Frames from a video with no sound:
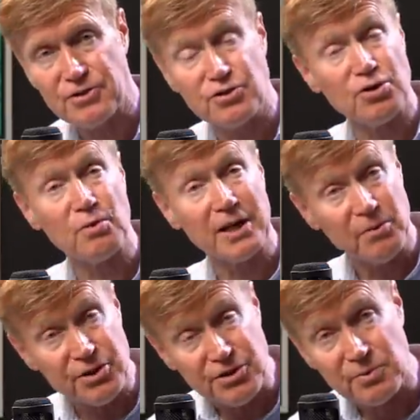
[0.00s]
And so what I
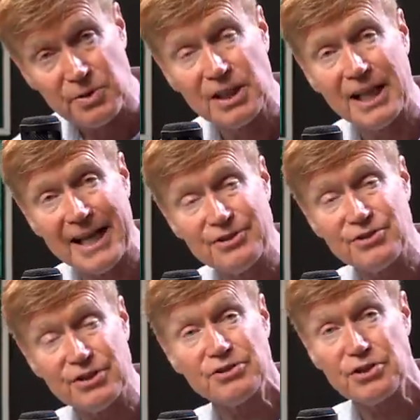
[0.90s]
want you to realize
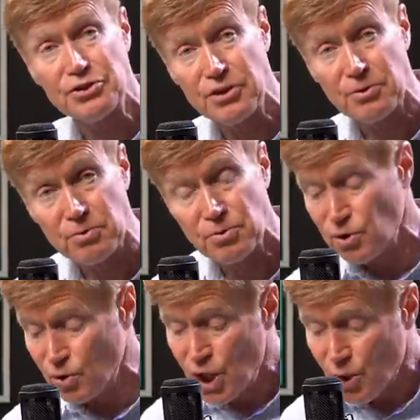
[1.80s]
is, as a general
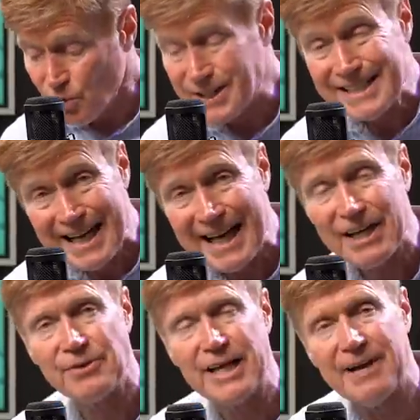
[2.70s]
rule, we're
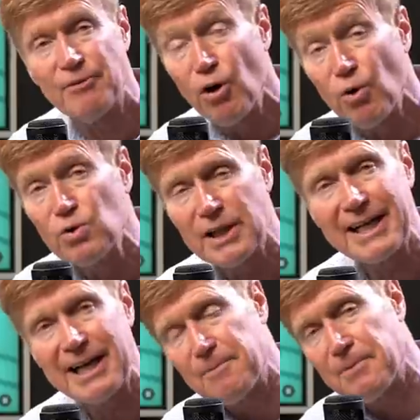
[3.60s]
not going to have a whole lot
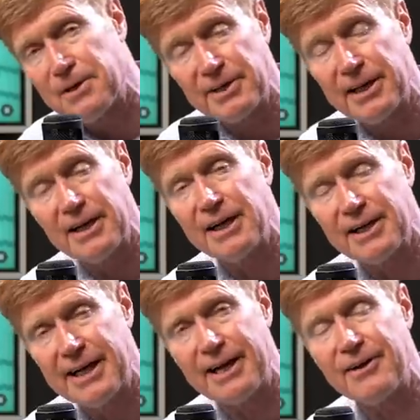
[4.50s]
of
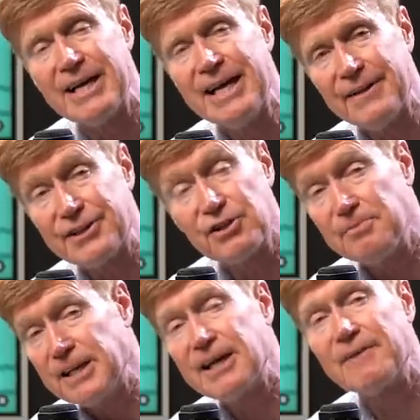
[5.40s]
chiropractic care that's going
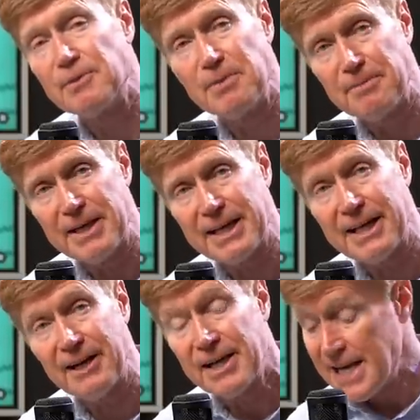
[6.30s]
to be covered by
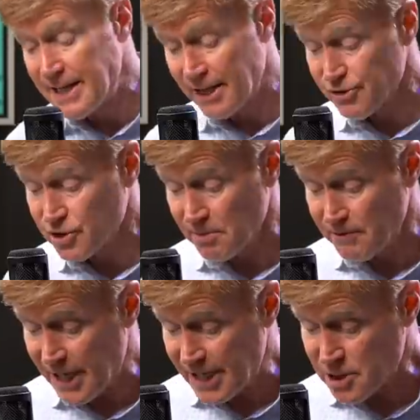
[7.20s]
Medicare. Now, some
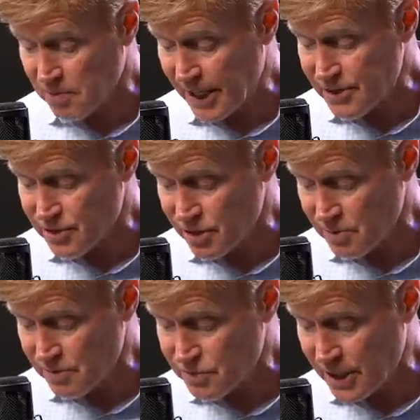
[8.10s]
advantage plans,
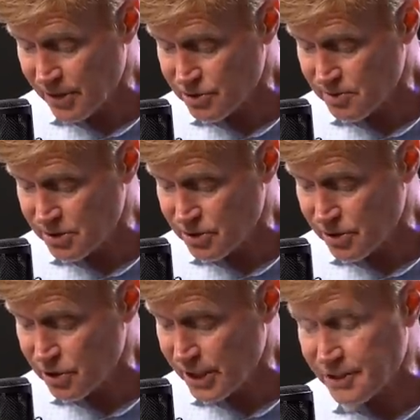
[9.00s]
as we've seen on some of these
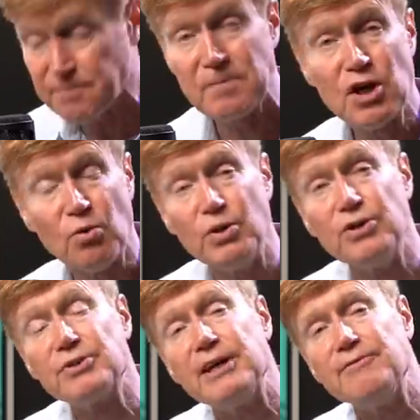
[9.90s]
other things,
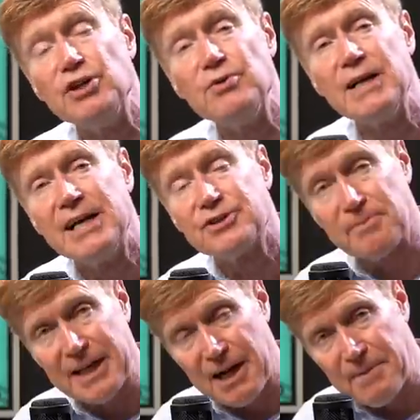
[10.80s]
will give you
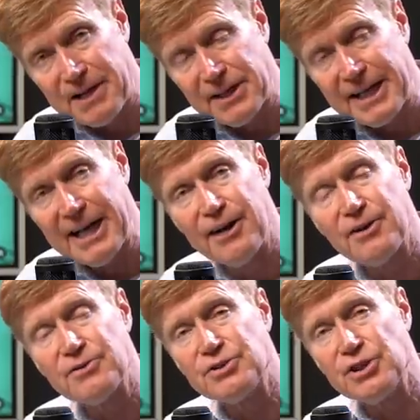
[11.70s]
some chiropractic
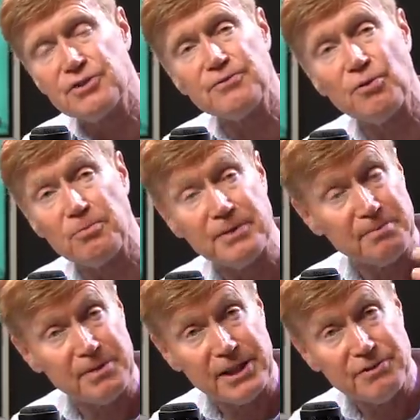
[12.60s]
care just for
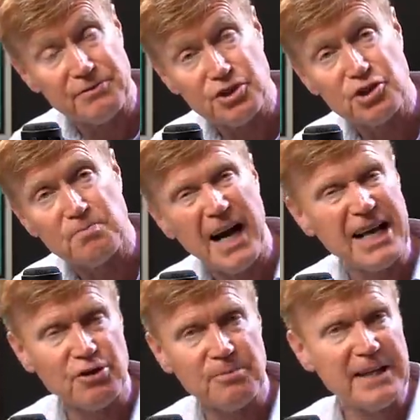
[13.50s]
manipulation of the
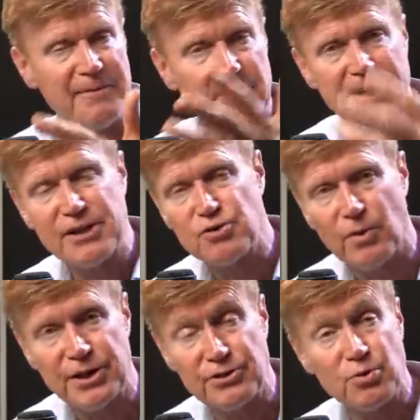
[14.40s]
spine. Normally have about a
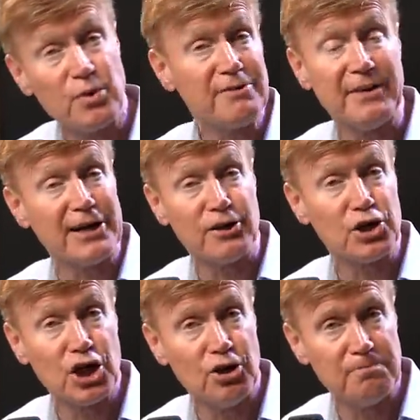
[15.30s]
$20 or
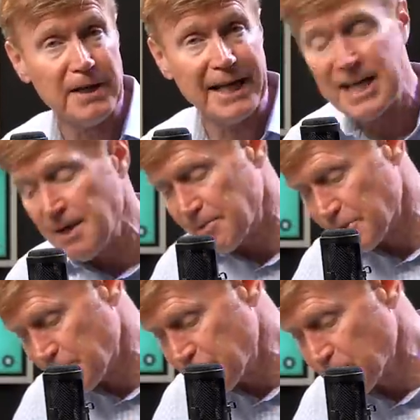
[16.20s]
$25 copay,
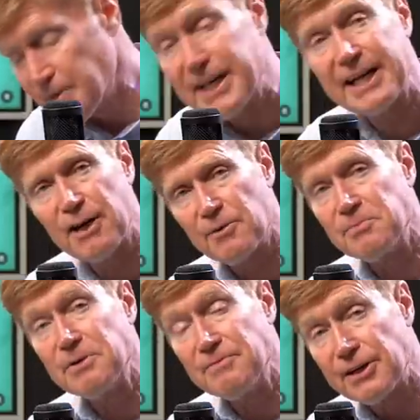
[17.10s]
but original Medicare, we're
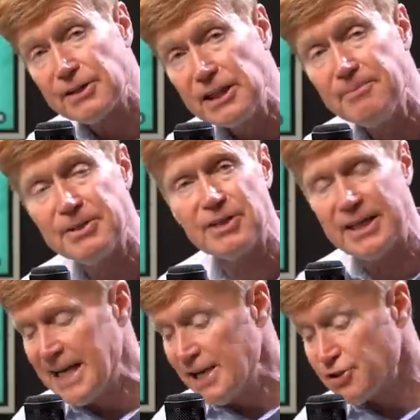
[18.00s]
going to be very
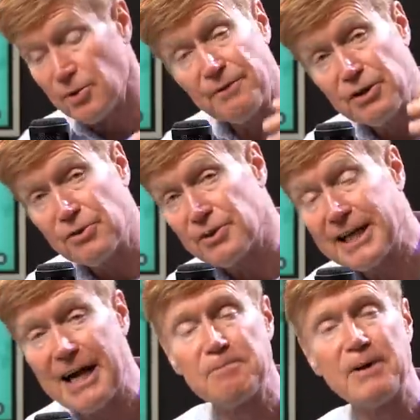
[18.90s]
limited. So if you go to a
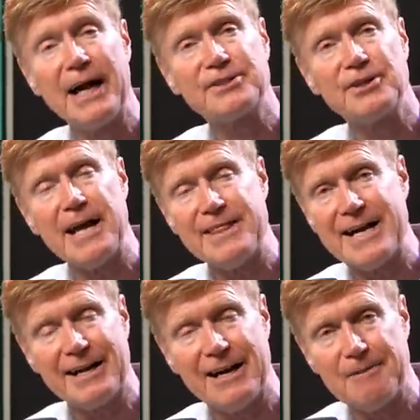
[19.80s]
chiropractor and
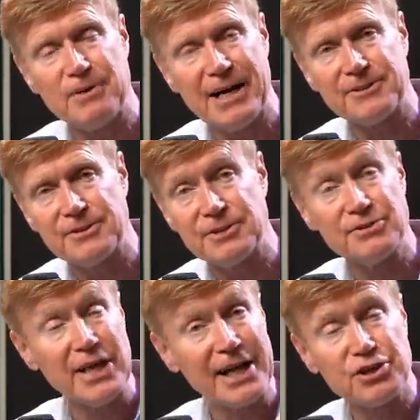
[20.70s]
that chiropractor
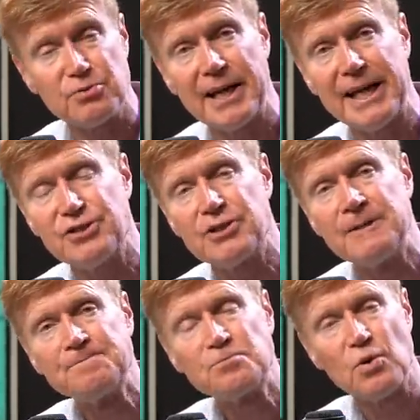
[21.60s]
does x-rays
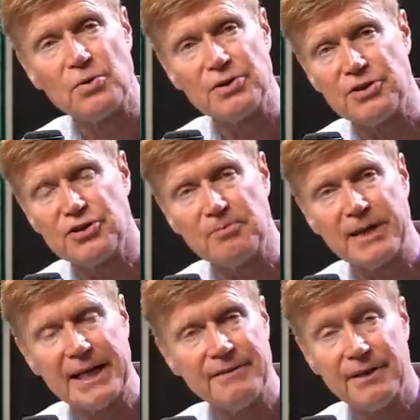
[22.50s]
or does some
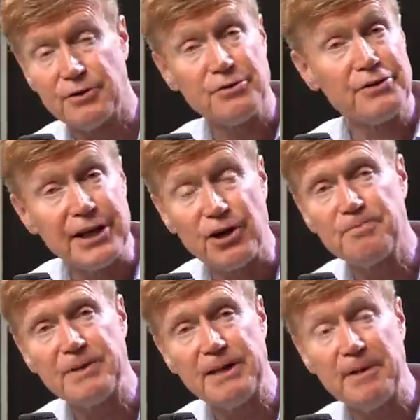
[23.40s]
kind of other
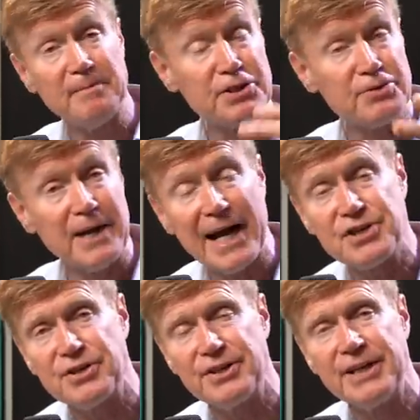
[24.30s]
therapy, maybe
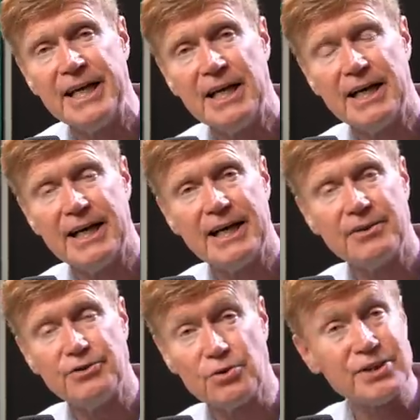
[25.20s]
traction,
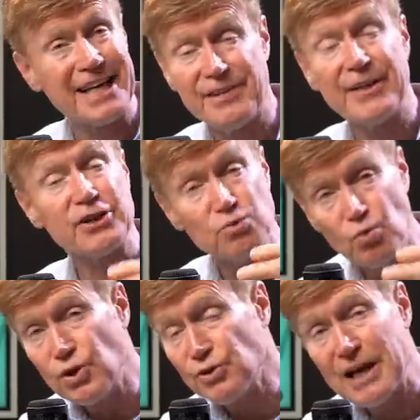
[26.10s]
those kind of things
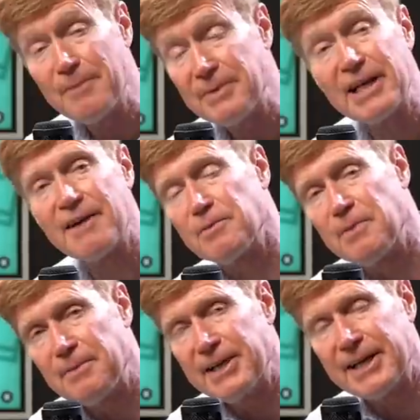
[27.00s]
will not be covered
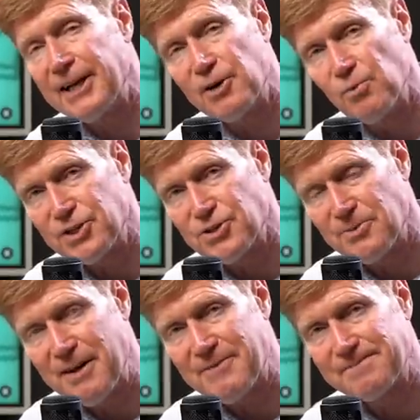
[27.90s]
by Medicare
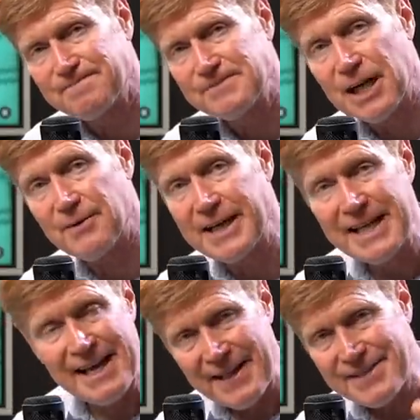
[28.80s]
whatsoever. All
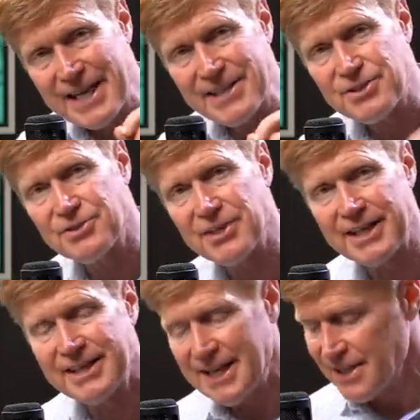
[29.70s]
right, that takes us
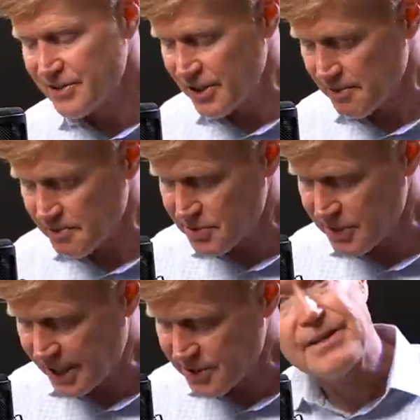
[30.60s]
then to number
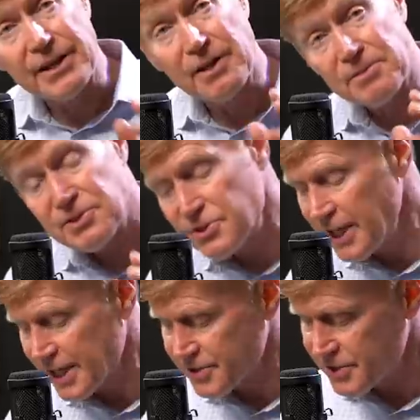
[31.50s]
six. Now, number
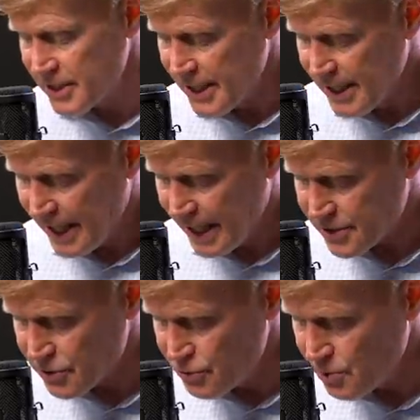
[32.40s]
six
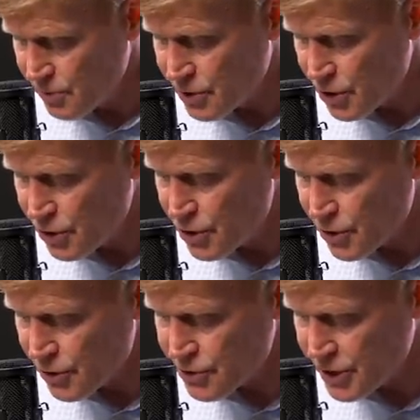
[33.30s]
has to do with
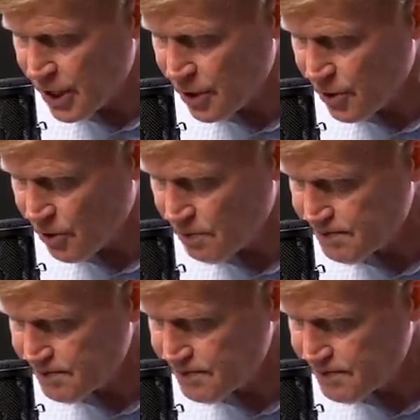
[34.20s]
nursing home.